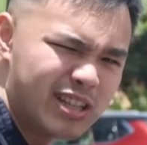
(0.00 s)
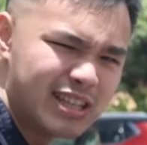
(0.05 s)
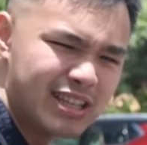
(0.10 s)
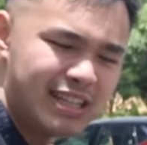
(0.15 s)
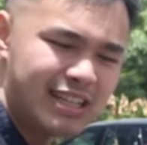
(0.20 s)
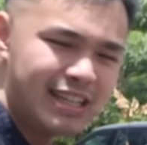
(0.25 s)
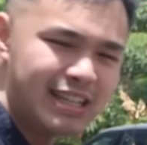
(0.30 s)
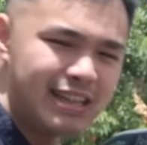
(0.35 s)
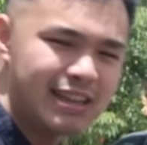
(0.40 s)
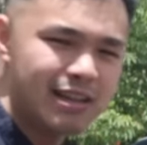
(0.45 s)

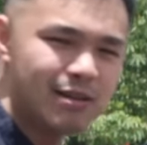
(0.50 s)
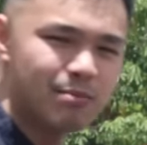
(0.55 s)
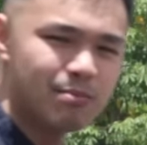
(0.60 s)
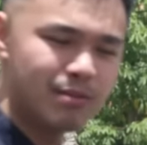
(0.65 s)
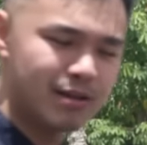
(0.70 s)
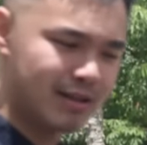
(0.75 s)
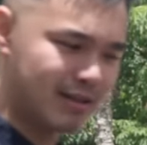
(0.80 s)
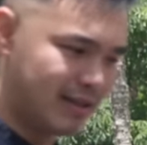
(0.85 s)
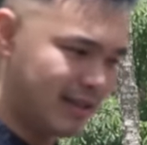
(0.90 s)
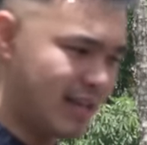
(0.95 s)
really need them,
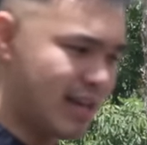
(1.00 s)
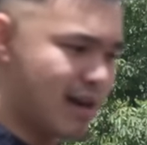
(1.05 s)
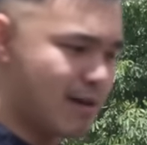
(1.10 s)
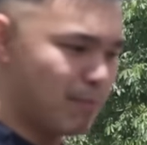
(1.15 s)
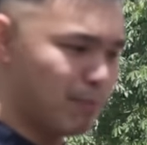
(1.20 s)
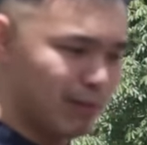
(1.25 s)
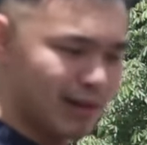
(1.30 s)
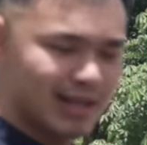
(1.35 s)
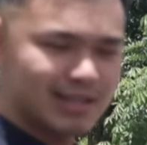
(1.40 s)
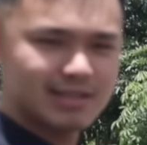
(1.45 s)
but yeah,
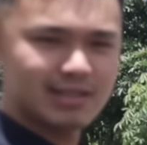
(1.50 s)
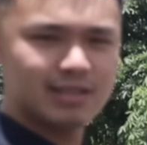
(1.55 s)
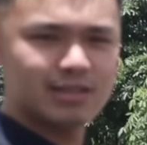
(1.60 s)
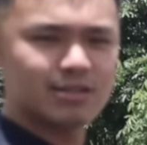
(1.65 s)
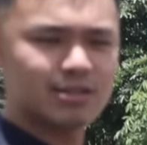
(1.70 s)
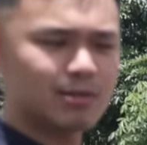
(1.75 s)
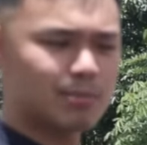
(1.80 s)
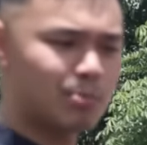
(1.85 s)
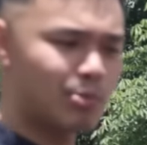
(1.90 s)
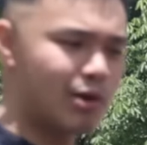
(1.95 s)

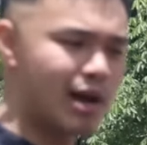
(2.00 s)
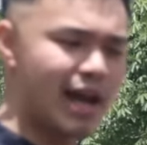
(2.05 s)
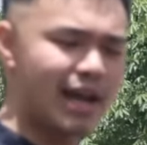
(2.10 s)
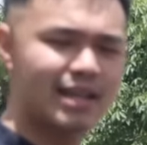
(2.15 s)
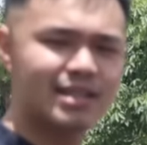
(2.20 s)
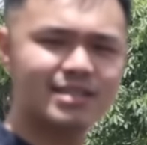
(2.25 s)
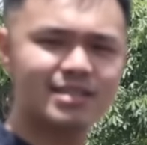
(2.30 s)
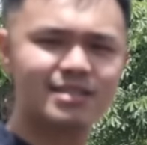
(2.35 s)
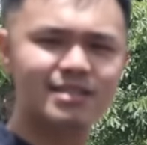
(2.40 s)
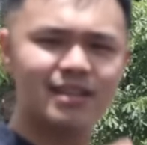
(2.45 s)
pleasant
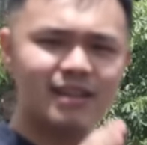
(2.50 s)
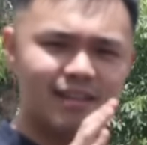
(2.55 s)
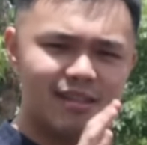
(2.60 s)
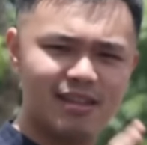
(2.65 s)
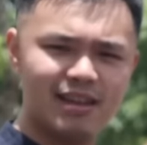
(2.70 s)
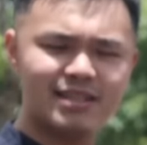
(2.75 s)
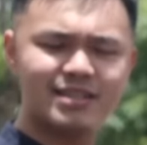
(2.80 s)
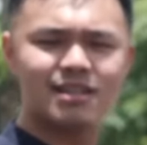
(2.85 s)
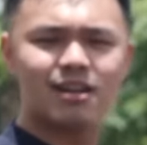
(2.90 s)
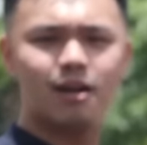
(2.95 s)
surprise.
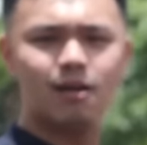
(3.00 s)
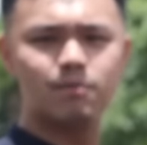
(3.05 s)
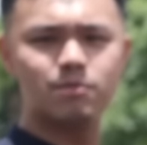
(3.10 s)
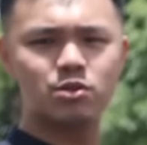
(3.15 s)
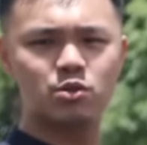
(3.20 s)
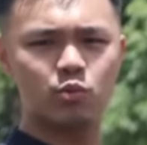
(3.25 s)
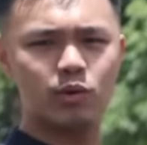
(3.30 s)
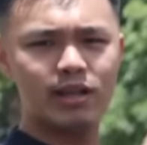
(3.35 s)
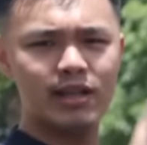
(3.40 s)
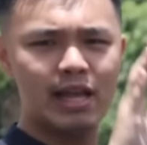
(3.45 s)
This
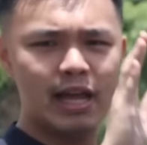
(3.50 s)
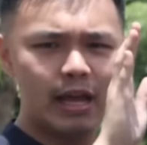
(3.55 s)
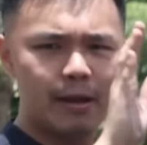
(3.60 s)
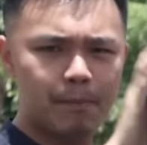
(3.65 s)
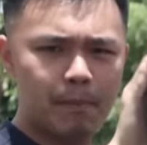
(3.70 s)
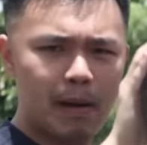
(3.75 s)
comes with a